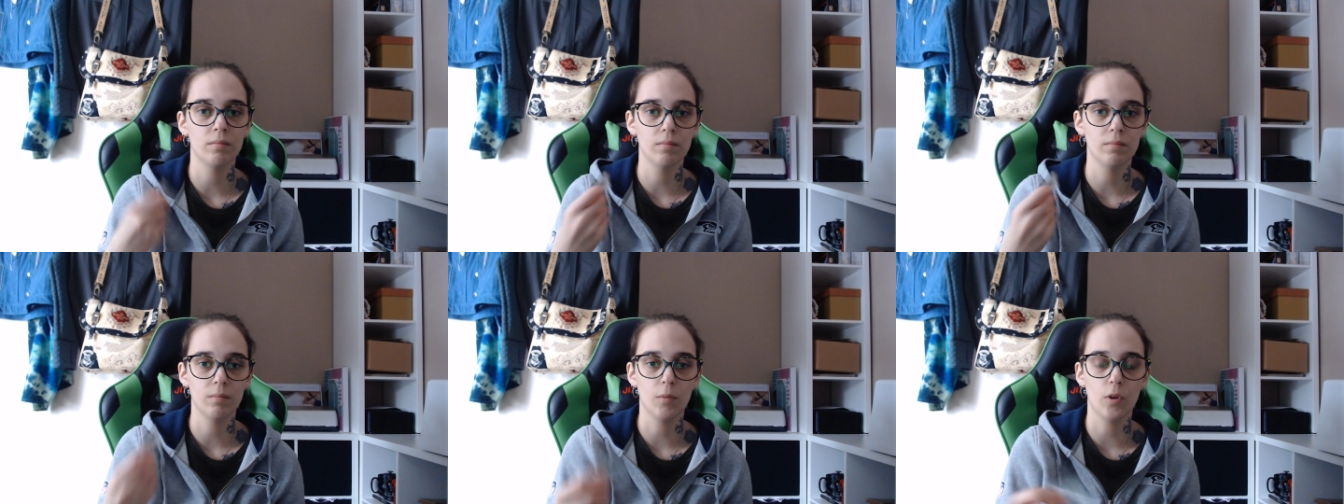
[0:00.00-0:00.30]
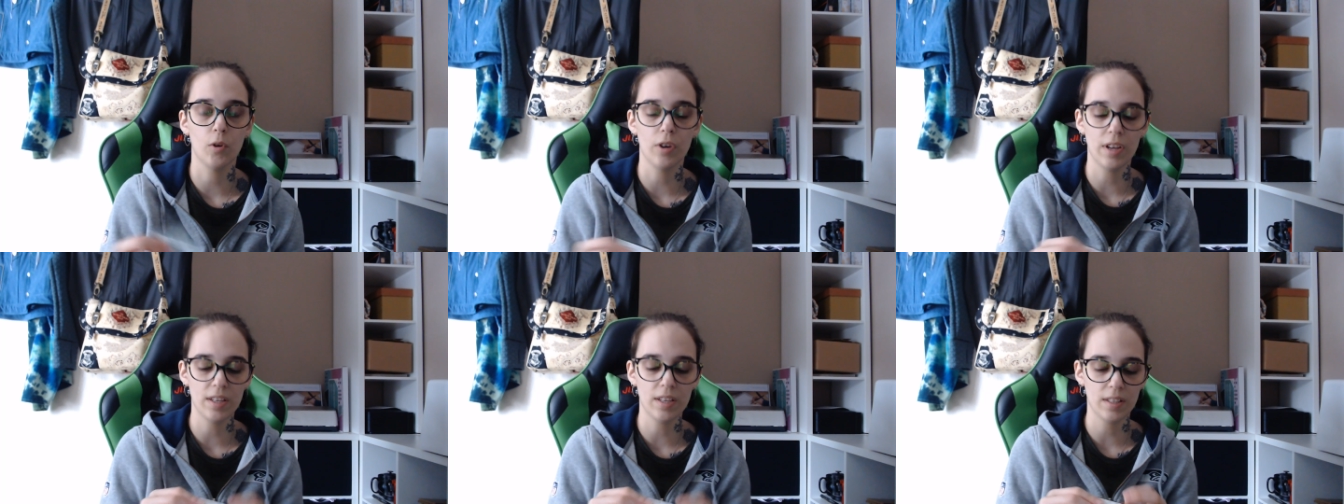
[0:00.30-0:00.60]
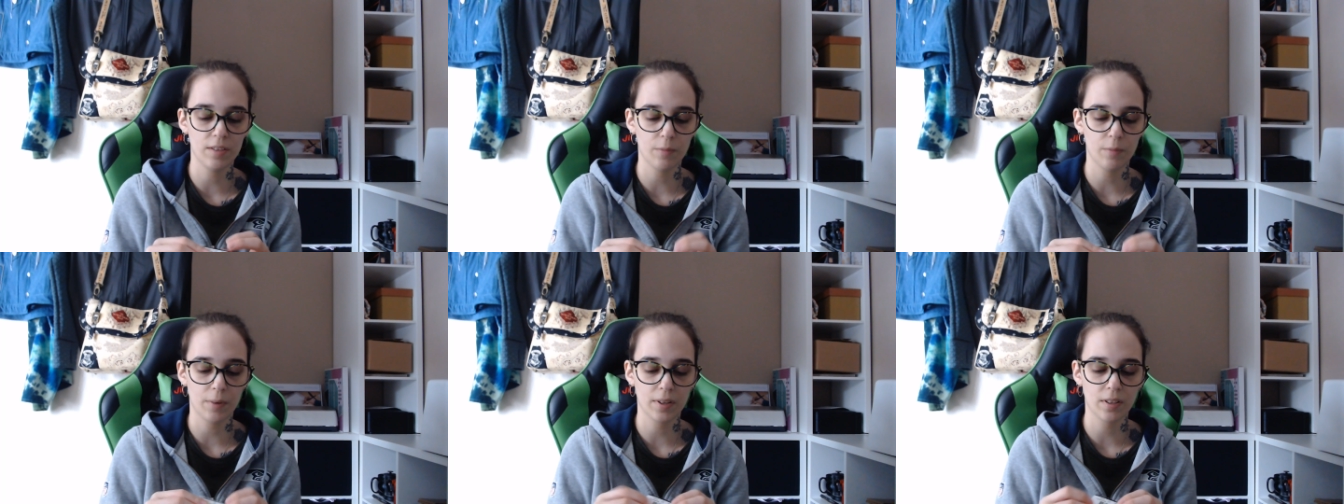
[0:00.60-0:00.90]
more
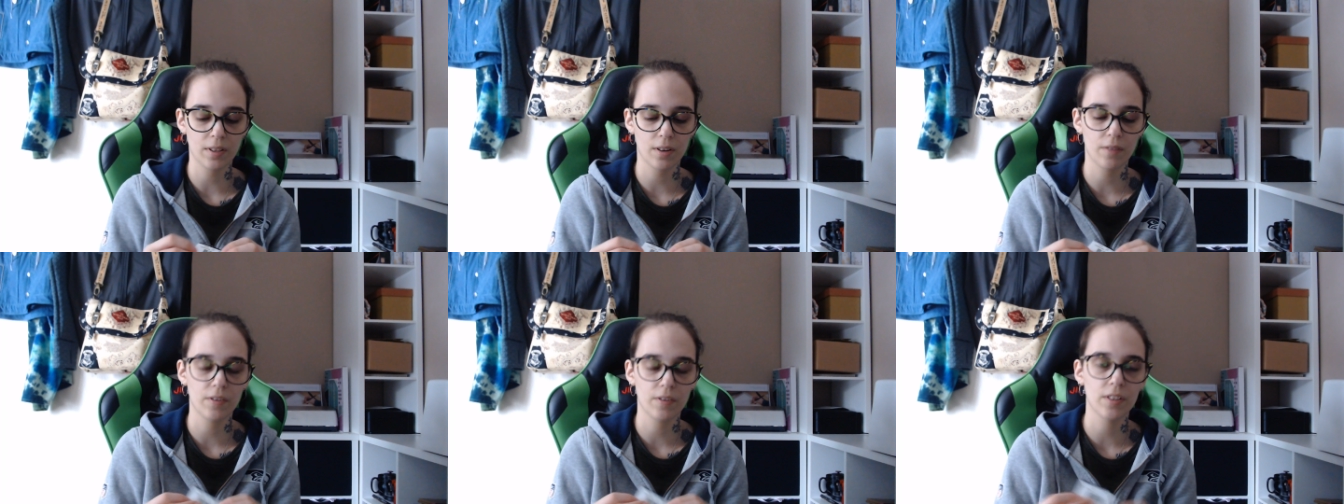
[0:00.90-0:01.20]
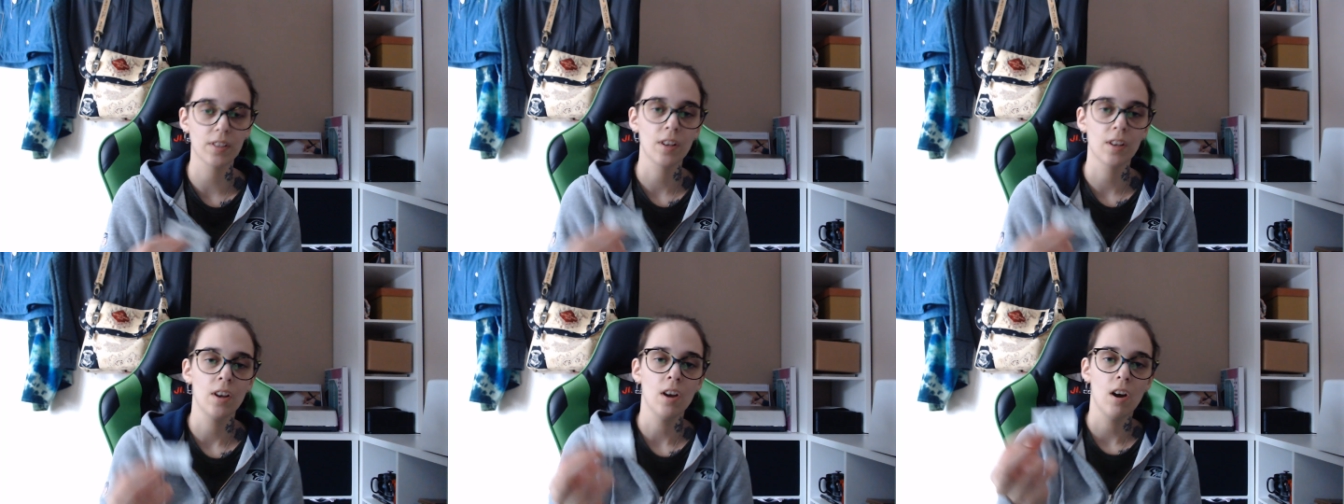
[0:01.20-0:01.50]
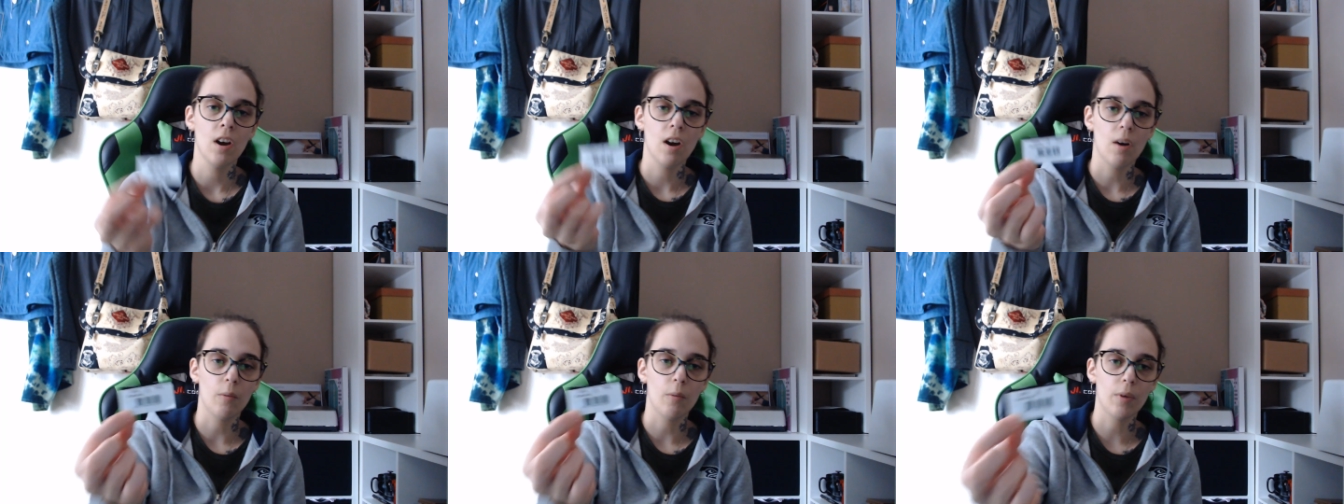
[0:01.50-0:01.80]
easy for myself is,
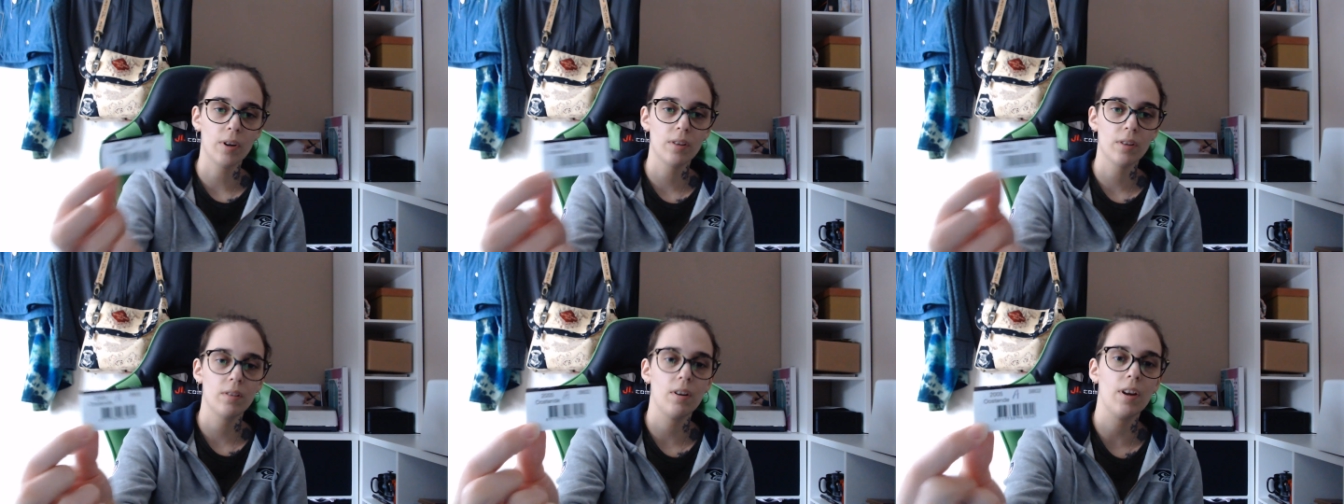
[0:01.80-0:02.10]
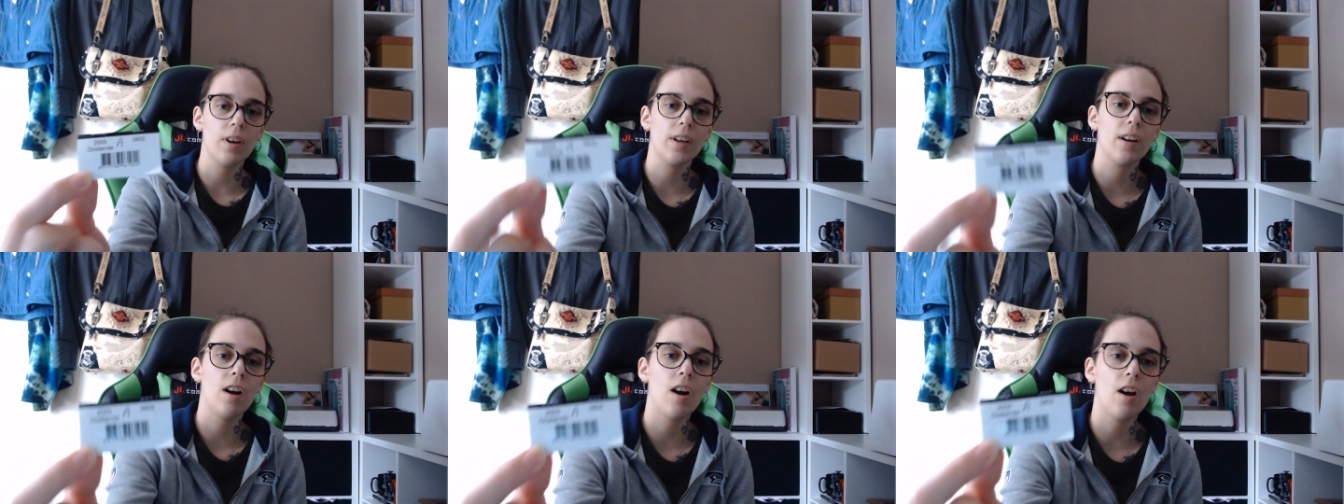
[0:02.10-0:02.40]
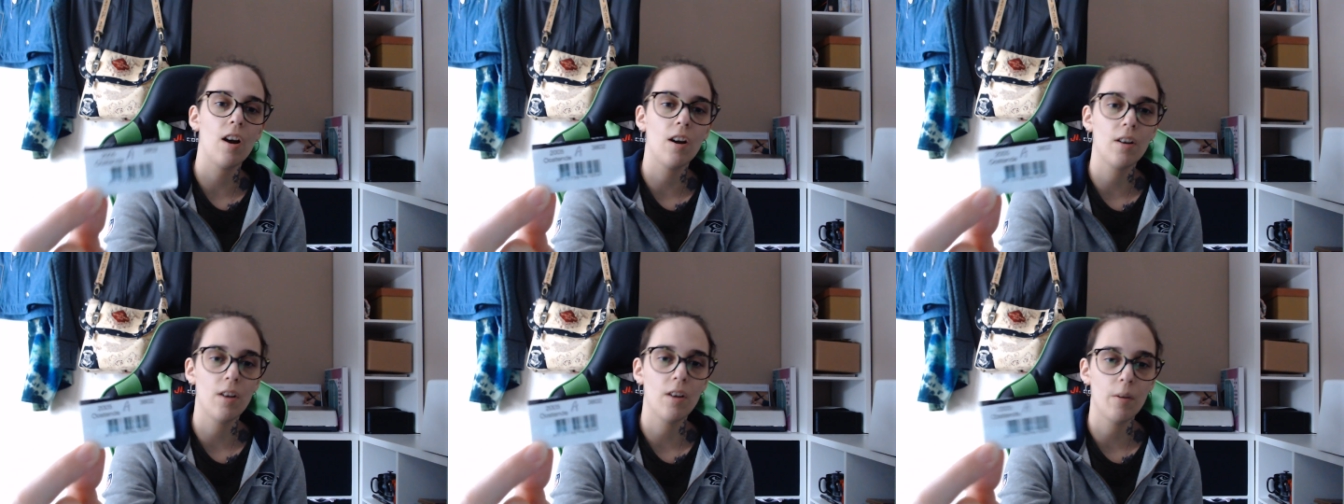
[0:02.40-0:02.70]
when I cut